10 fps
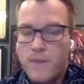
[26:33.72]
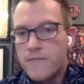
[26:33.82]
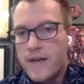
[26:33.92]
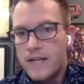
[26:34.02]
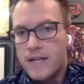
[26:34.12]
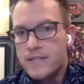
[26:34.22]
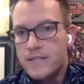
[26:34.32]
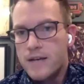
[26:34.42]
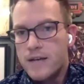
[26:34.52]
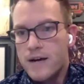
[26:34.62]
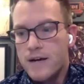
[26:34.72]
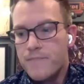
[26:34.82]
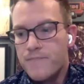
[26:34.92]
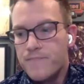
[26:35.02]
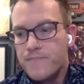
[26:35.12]
part of that is
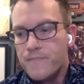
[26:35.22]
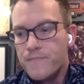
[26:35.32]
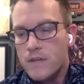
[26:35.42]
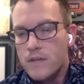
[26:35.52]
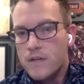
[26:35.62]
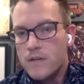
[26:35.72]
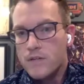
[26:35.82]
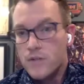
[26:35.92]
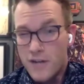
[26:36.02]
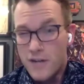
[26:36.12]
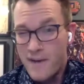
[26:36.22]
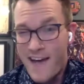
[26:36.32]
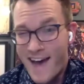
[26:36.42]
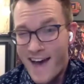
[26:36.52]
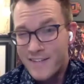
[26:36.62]
um, so you're talking
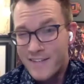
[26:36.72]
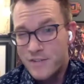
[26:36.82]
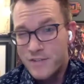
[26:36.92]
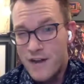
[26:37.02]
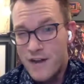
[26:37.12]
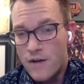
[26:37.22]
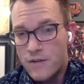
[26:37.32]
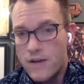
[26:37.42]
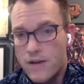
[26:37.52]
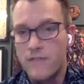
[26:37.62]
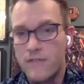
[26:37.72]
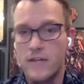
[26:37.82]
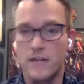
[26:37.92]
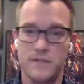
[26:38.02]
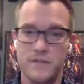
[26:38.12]
about ads or just how I create our
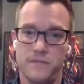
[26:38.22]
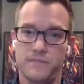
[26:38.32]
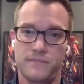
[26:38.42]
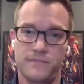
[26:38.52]
videos?